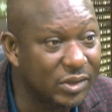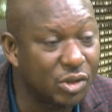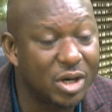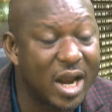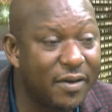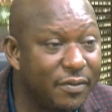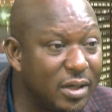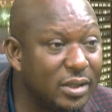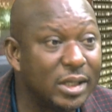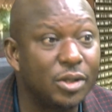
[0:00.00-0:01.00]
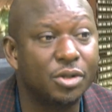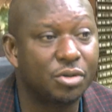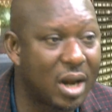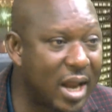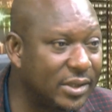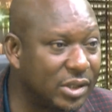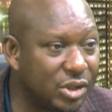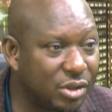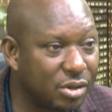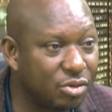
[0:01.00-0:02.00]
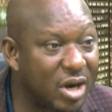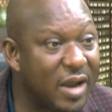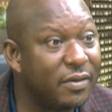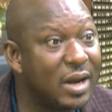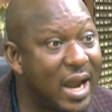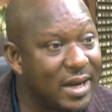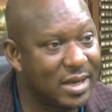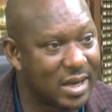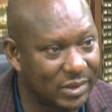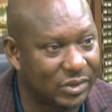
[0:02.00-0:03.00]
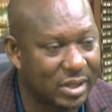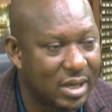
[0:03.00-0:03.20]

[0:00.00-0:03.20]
driving industrialization, driving ideas.